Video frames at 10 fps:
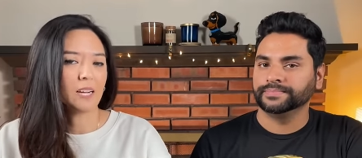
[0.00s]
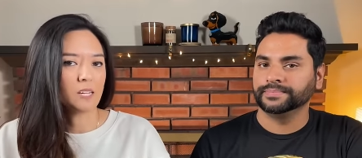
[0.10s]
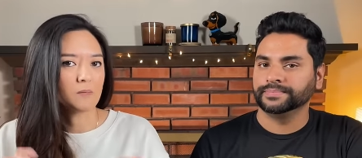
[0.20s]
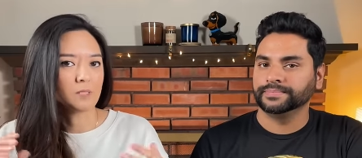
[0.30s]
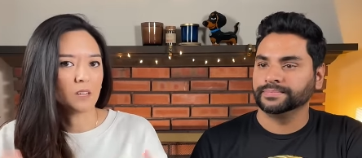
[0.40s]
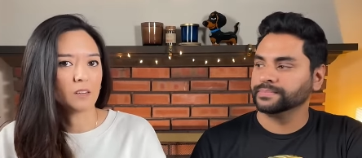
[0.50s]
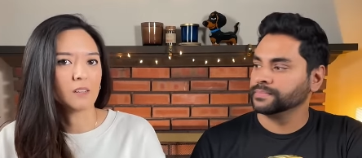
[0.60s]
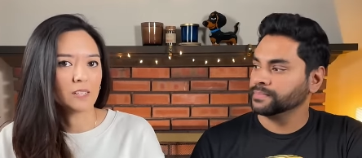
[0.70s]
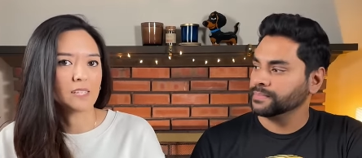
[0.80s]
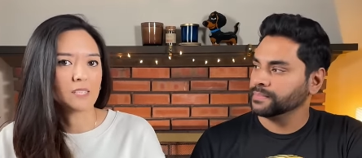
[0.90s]
Speaker 1: items on our
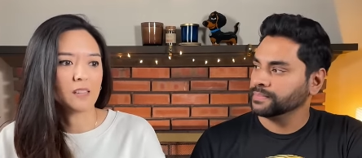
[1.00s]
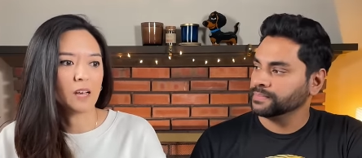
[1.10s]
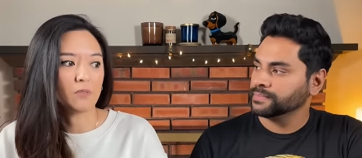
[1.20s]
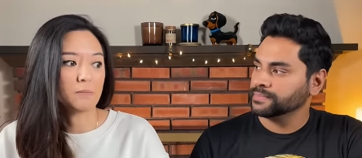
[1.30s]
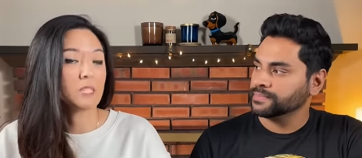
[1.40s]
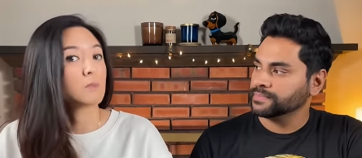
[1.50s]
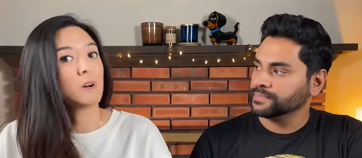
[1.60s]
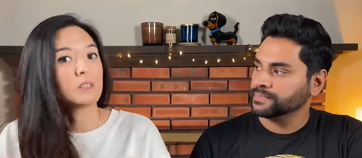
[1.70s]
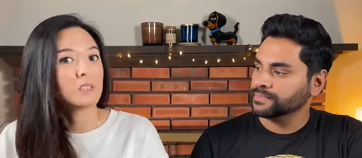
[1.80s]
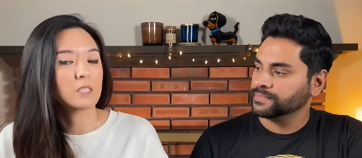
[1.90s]
list that we've been
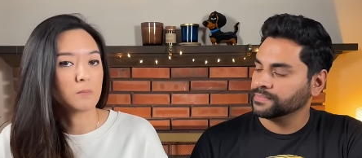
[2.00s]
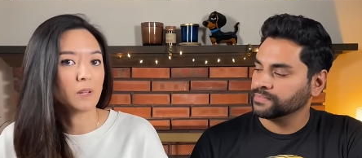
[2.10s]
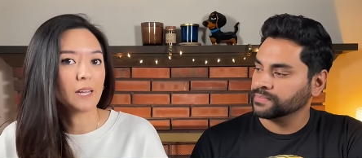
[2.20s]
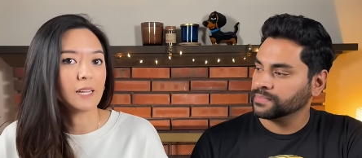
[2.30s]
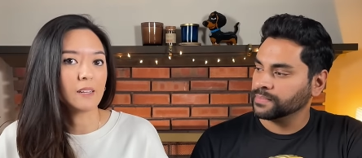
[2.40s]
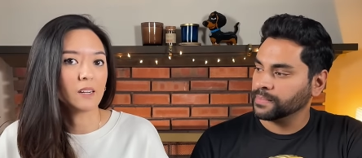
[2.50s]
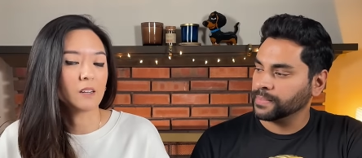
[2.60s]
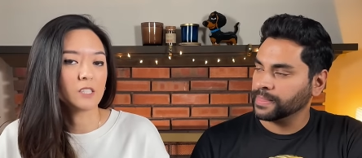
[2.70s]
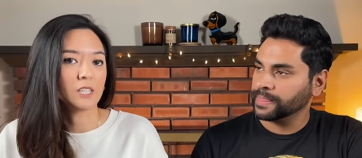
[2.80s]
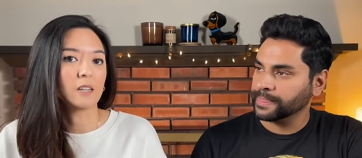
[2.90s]
sponsored to play on our
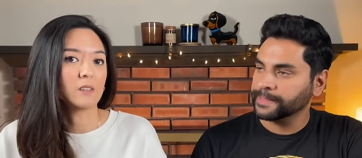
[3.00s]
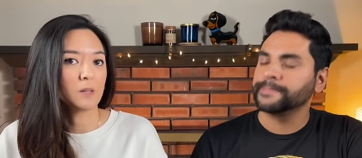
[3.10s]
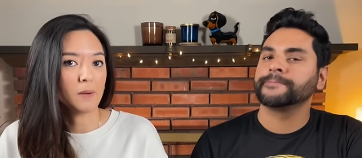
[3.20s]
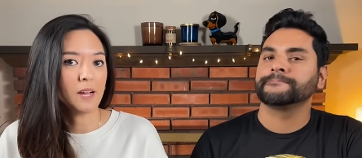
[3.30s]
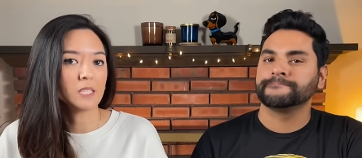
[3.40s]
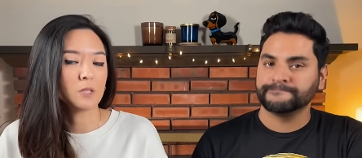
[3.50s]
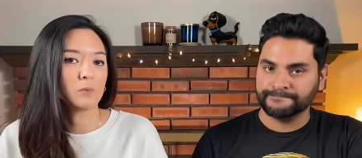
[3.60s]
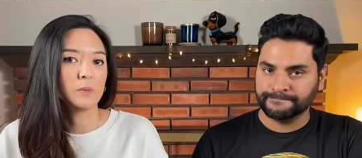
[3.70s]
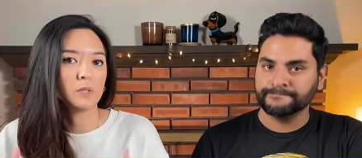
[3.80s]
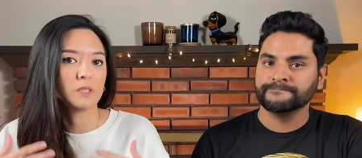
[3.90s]
channel in the past, we
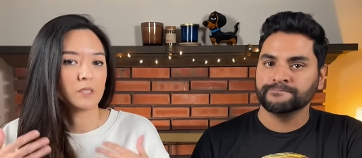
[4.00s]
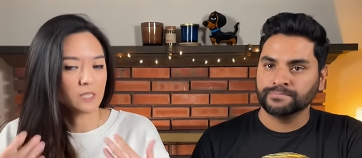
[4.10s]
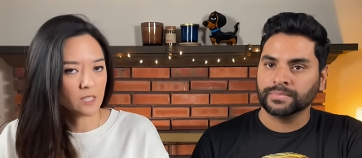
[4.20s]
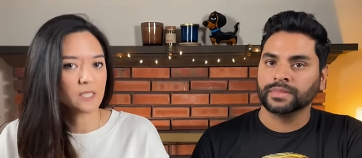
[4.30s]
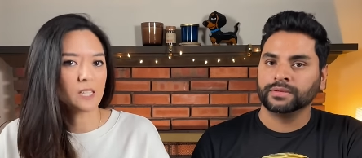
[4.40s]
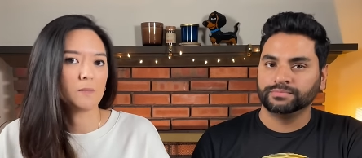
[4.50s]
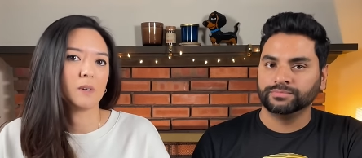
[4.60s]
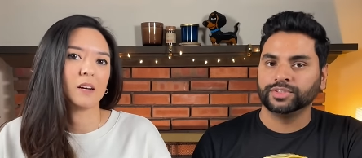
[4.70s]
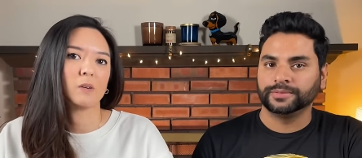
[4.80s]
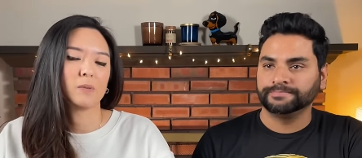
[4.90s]
will discuss them
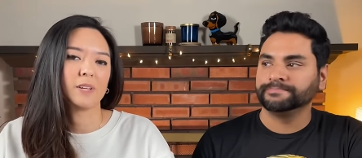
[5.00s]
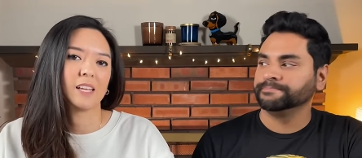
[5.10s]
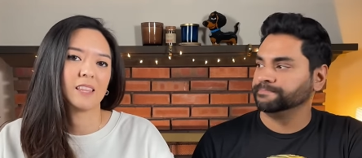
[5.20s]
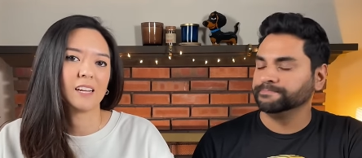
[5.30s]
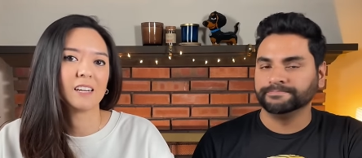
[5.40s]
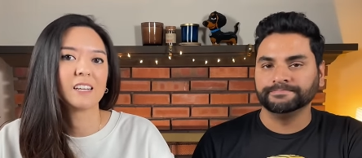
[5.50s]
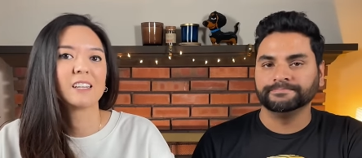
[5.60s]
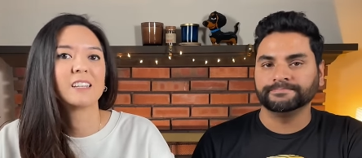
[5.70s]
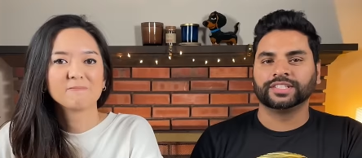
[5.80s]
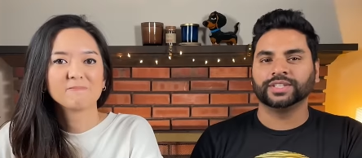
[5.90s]
when we get there. Mm-hmm.
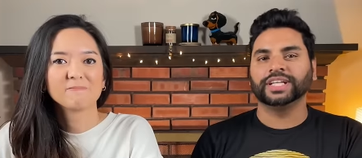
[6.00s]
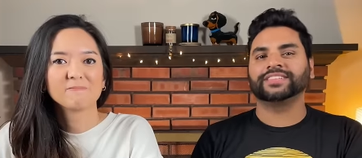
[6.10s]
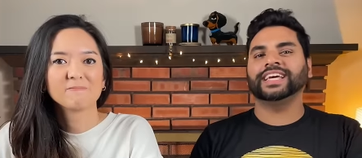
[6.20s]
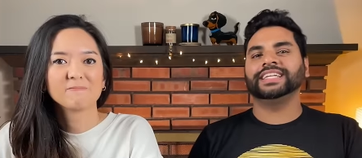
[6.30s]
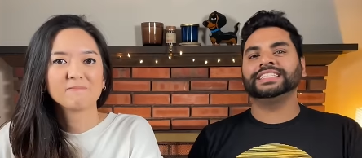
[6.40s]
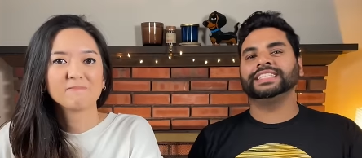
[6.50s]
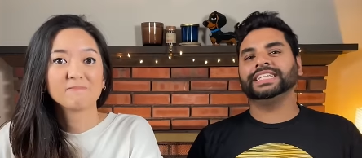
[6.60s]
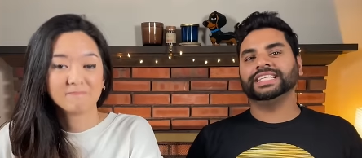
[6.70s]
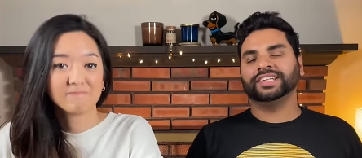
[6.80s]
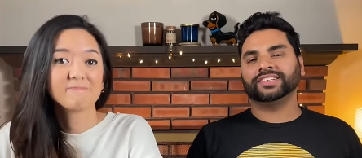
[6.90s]
Speaker 2: So let's get into the
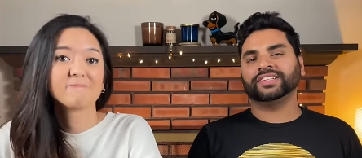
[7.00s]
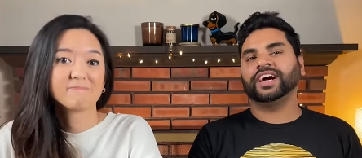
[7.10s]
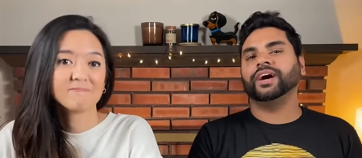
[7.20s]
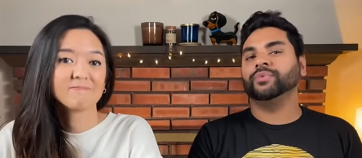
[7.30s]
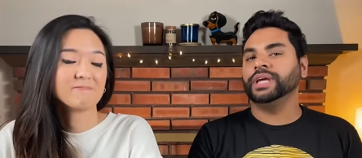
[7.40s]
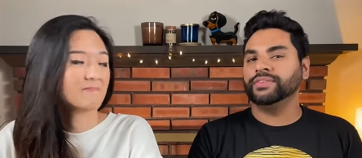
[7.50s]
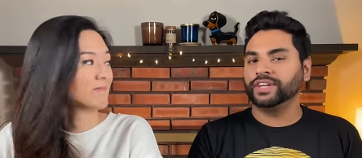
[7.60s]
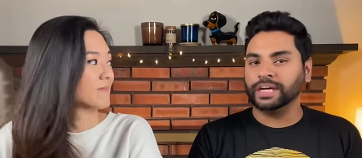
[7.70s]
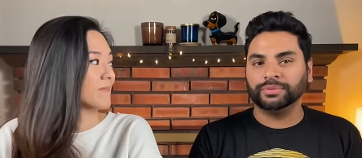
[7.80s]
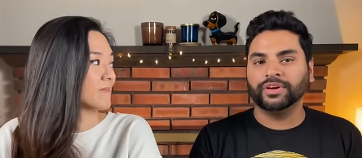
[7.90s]
list. We have a
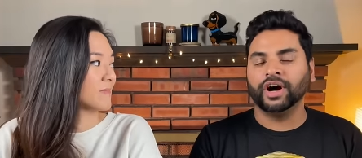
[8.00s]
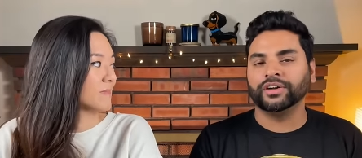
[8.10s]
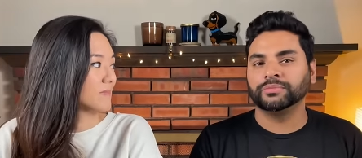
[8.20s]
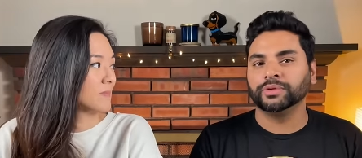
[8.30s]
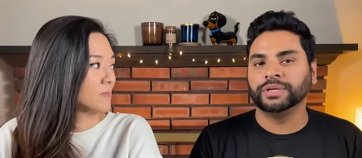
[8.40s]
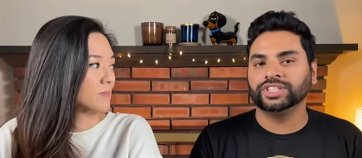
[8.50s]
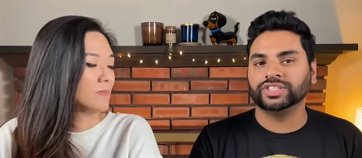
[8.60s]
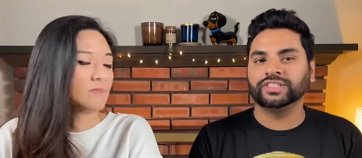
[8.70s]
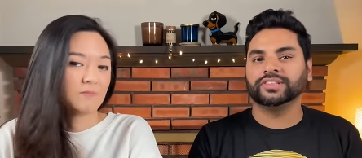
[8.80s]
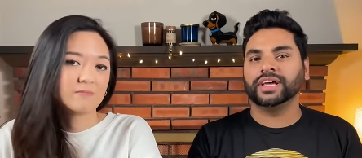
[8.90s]
couple honorable
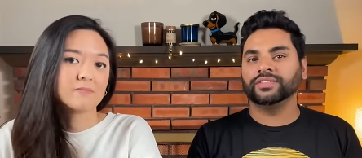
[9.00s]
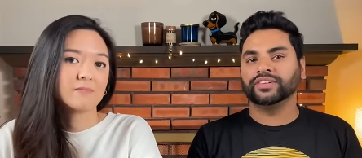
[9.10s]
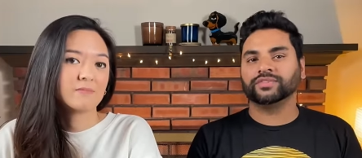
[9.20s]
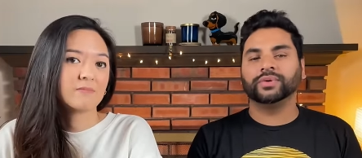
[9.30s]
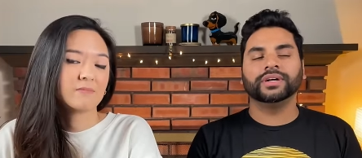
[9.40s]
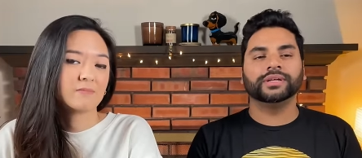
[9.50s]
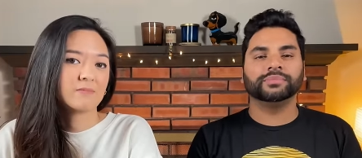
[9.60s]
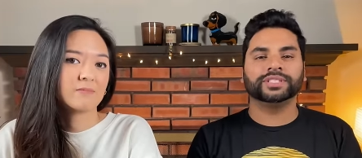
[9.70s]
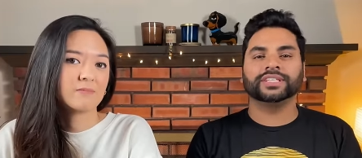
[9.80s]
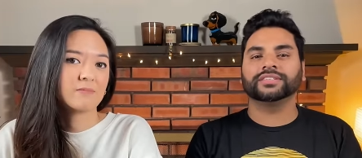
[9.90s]
mentions. Mm-hmm. Now, this one in
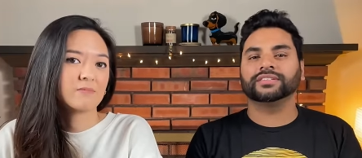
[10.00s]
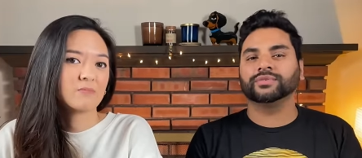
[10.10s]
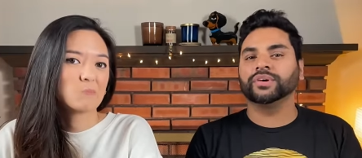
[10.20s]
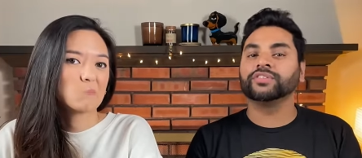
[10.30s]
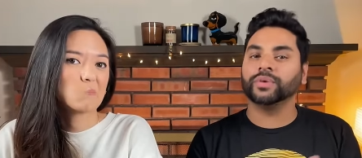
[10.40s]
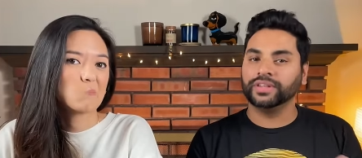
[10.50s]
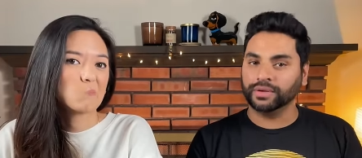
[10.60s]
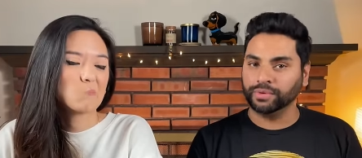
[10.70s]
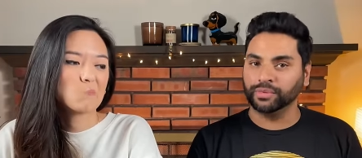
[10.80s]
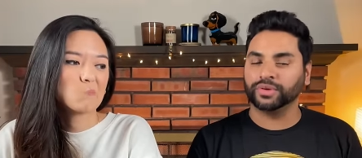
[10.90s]
particular was one that
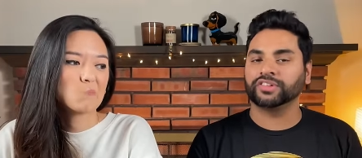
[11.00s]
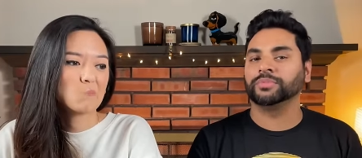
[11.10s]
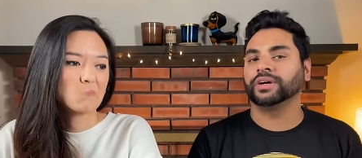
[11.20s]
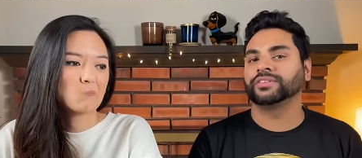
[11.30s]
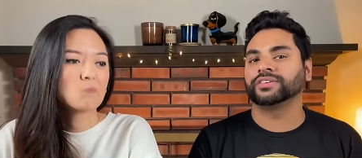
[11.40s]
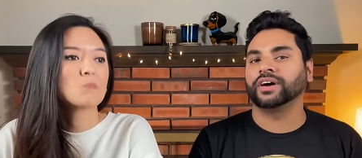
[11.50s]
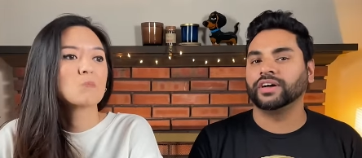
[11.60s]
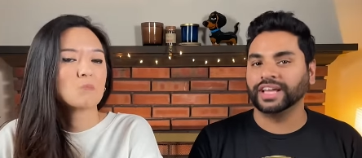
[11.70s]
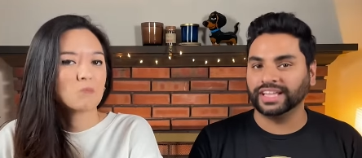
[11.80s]
we were sponsored on